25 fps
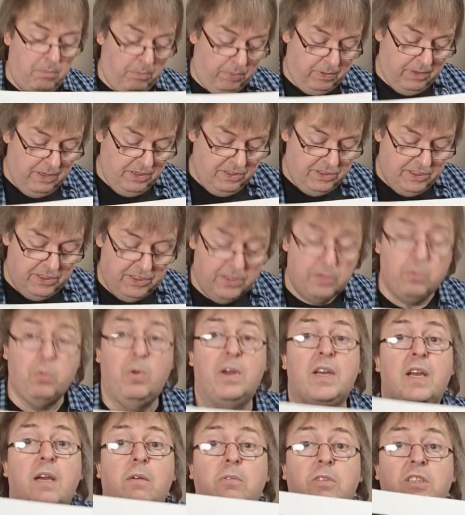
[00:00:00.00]
printed
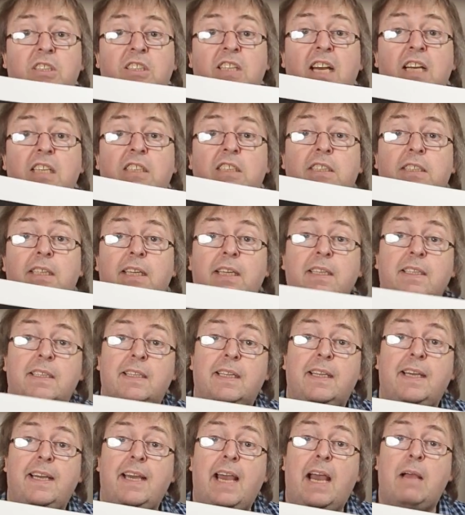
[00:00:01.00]
when I was testing
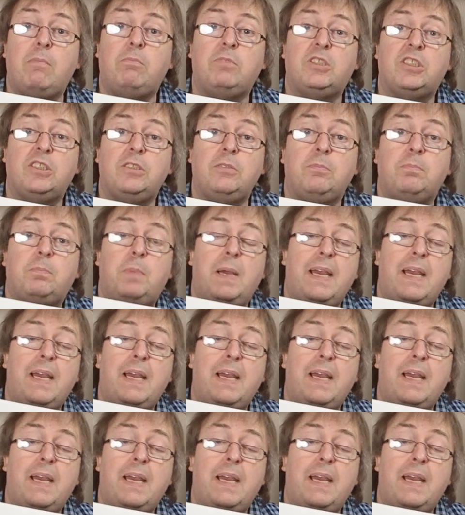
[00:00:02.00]
the Epson